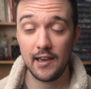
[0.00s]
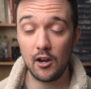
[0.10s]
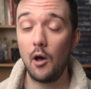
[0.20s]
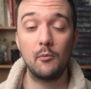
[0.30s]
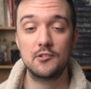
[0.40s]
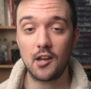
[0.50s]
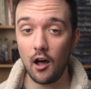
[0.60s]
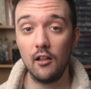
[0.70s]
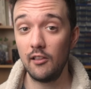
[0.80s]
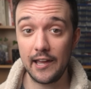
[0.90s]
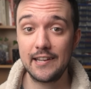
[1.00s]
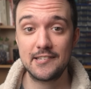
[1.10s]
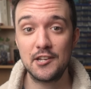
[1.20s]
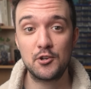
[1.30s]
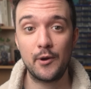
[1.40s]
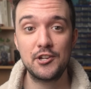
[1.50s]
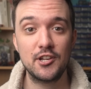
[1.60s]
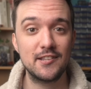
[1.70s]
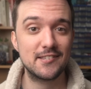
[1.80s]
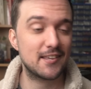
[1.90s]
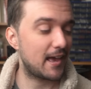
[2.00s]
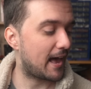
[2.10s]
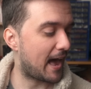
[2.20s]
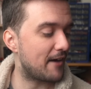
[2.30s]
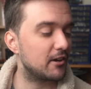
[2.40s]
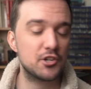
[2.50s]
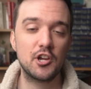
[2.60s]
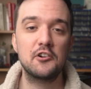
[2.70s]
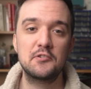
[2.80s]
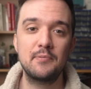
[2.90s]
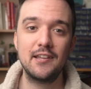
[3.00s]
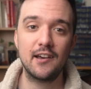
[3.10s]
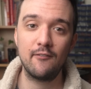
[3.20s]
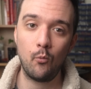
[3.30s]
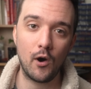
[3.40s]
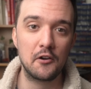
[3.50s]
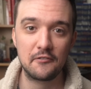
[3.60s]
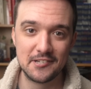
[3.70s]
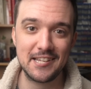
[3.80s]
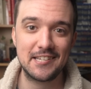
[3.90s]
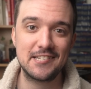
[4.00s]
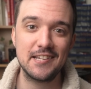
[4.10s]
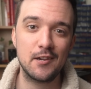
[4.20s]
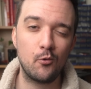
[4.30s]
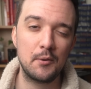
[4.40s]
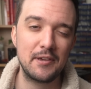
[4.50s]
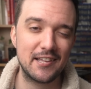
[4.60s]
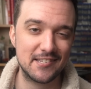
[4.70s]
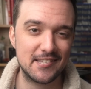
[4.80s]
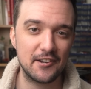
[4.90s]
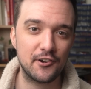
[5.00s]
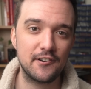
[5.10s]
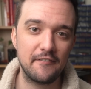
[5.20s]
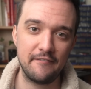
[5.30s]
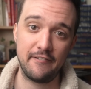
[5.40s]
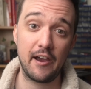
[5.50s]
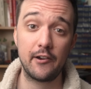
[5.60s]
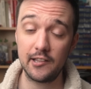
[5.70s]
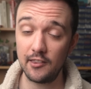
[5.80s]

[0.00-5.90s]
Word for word: In almost all lighting situations, having a shutter speed of 1 over 60 would be considered very